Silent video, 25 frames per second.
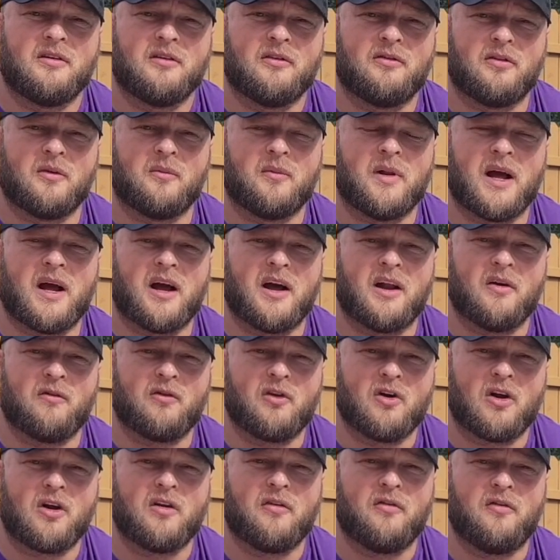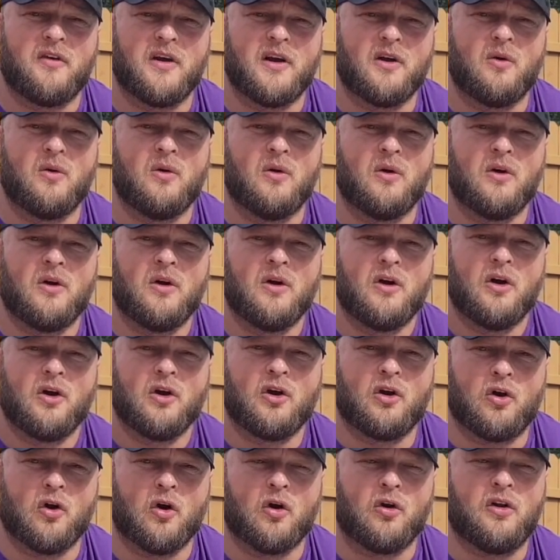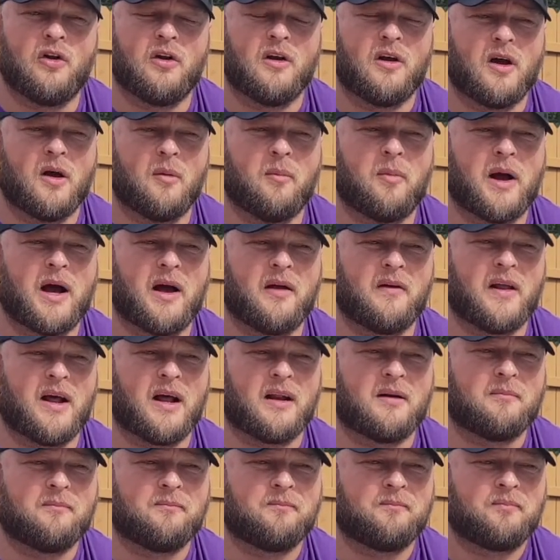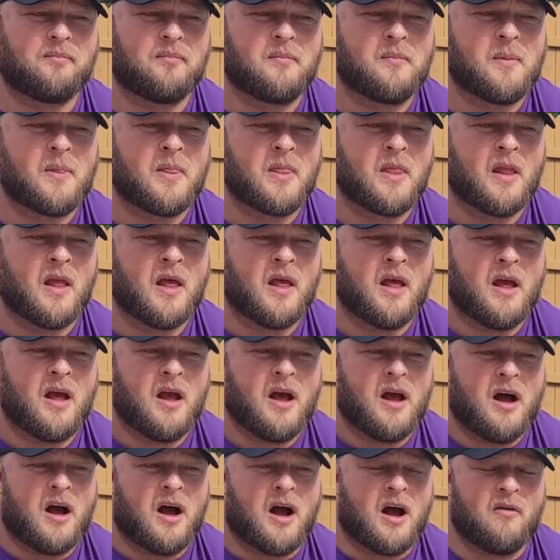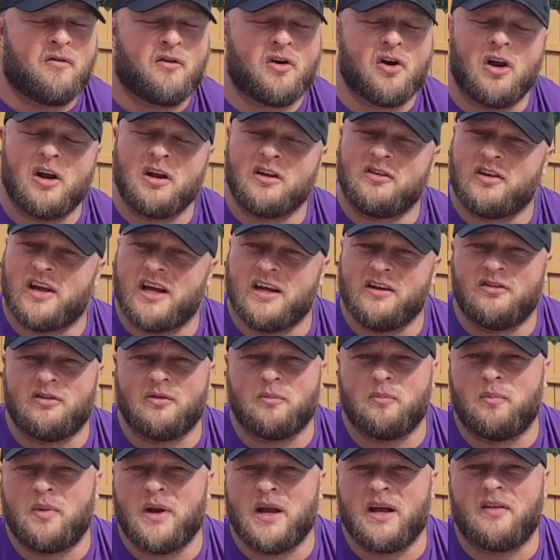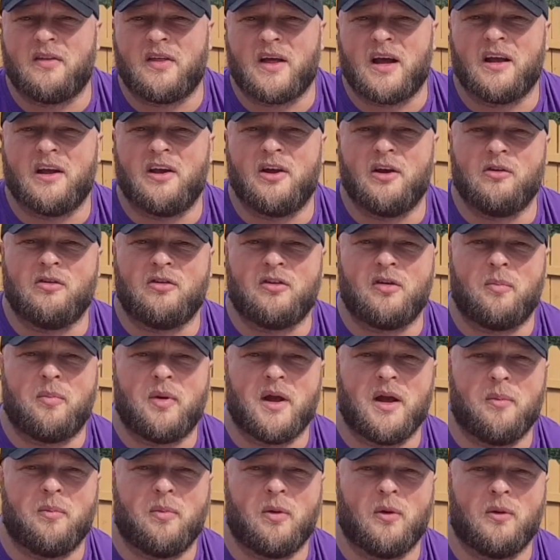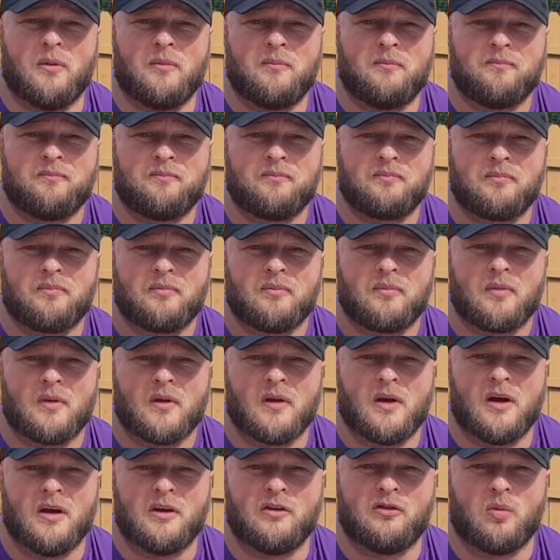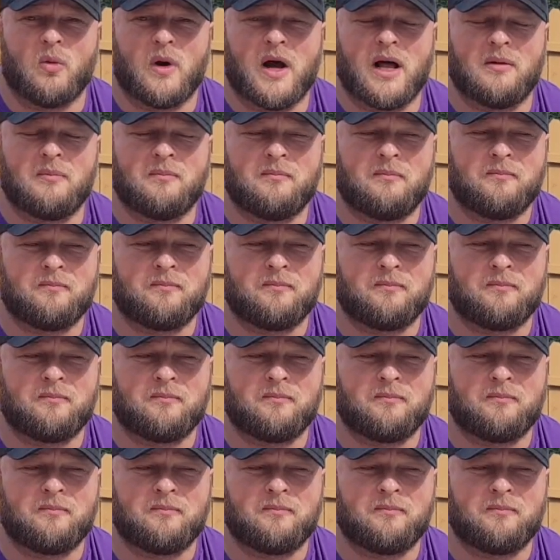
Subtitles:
from that, and I've got to feel good about that. I've got to say some big thank yous to people as well.